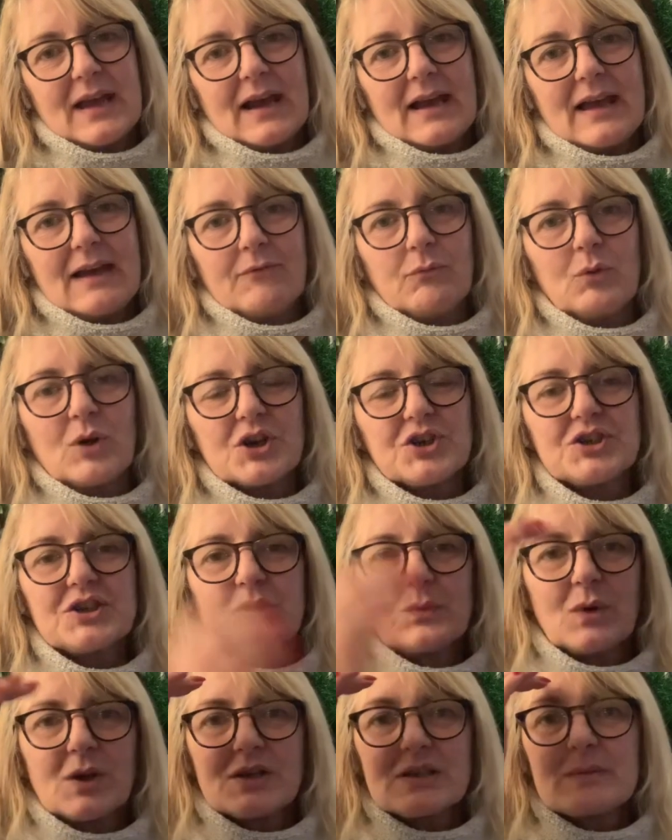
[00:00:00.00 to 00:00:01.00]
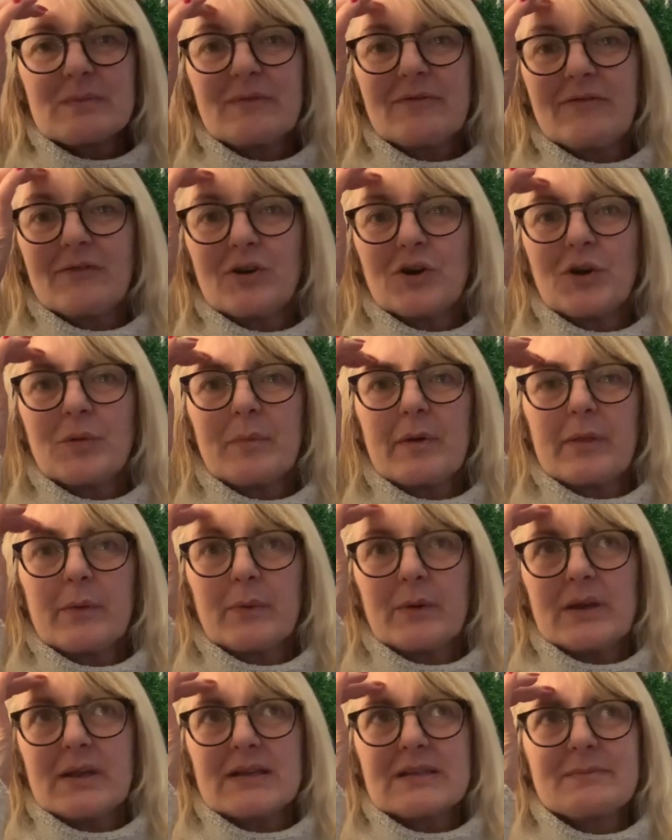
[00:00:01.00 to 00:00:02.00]
I have watched it once before, but there
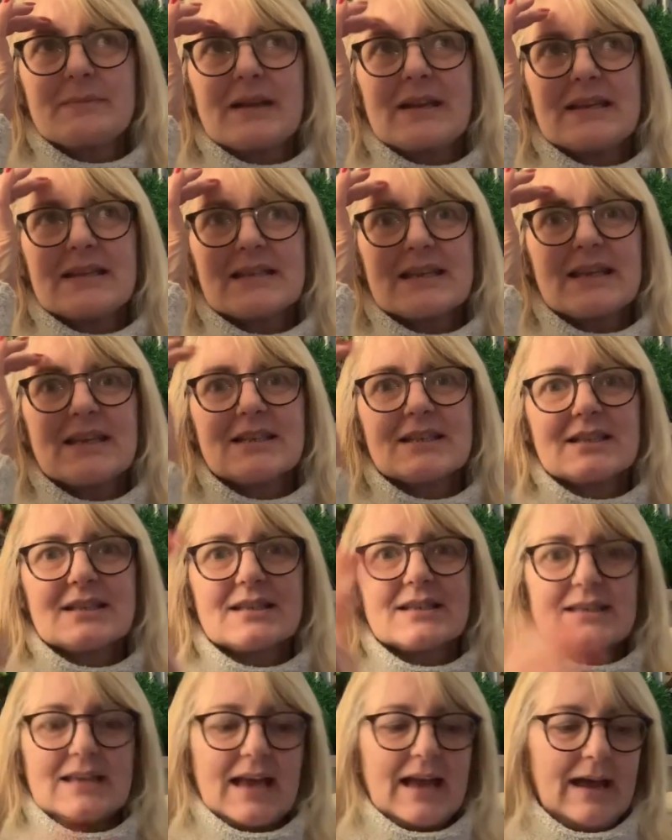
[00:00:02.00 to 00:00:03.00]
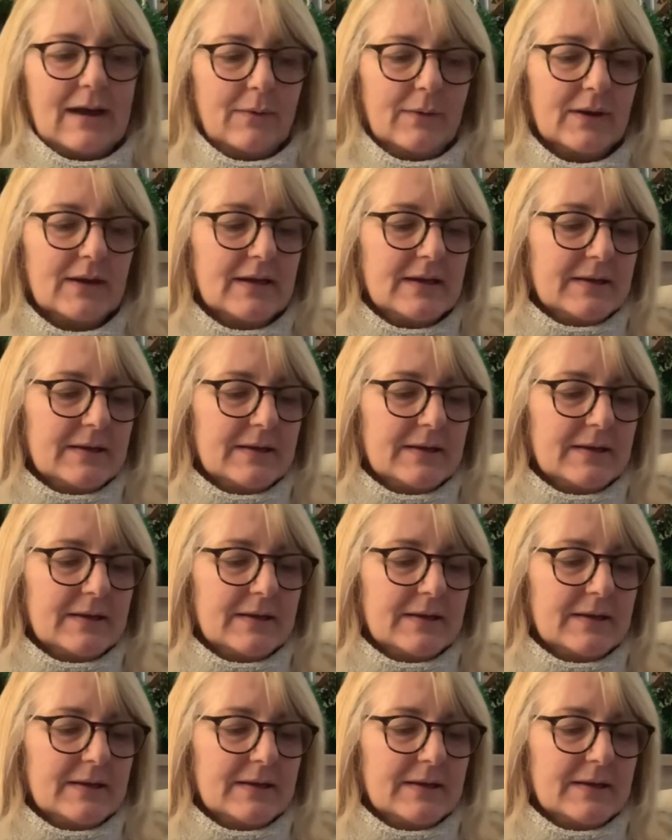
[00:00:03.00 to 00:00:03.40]
weren't as many seasons out.